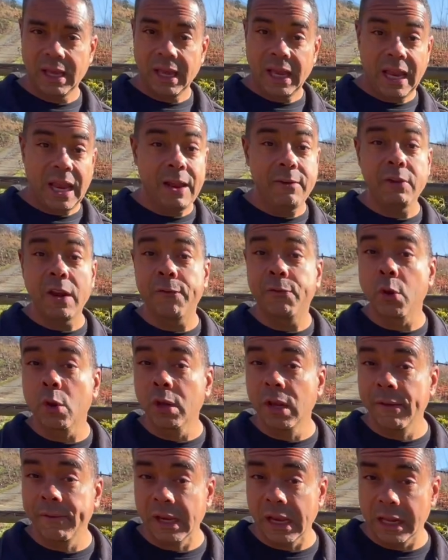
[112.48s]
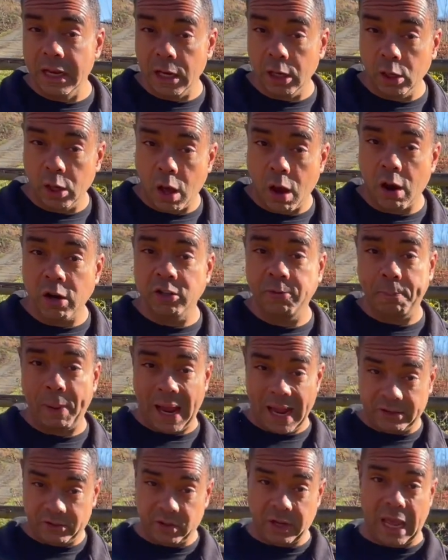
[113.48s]
Even if you're living in a large
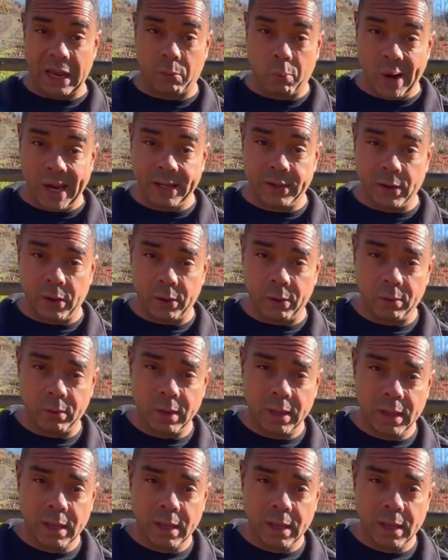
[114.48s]
patch like we do,